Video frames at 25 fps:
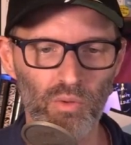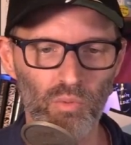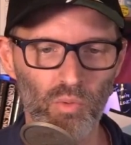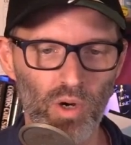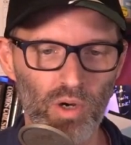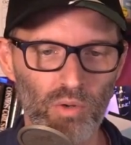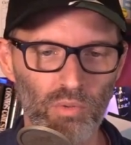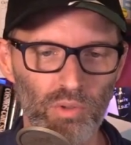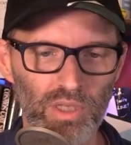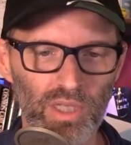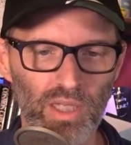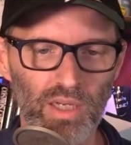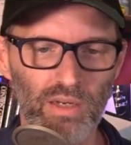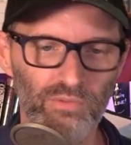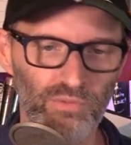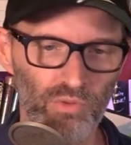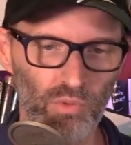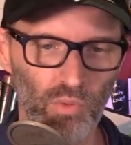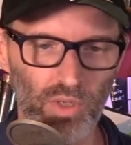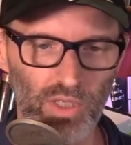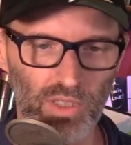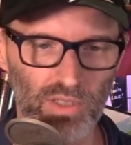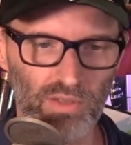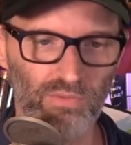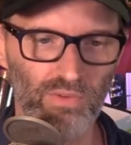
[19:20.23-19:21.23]
that work with it
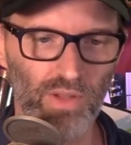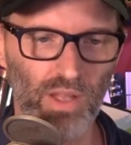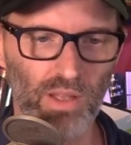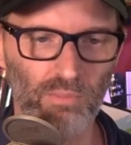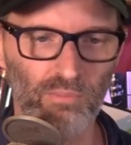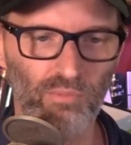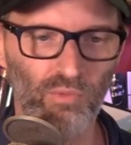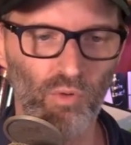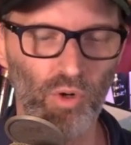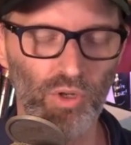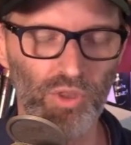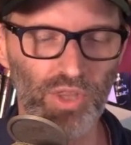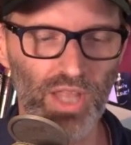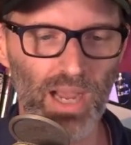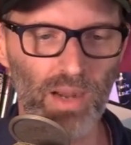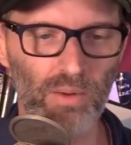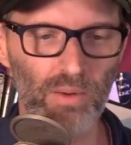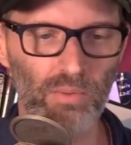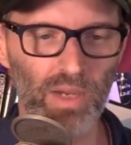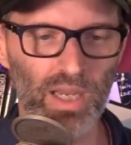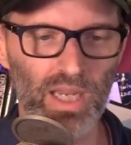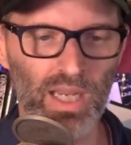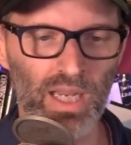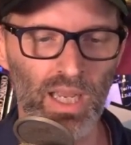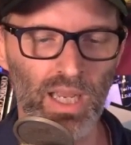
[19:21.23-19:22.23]
if you want to develop for it
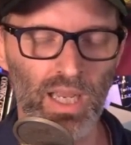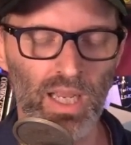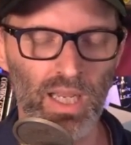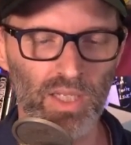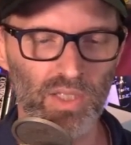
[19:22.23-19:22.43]
that way.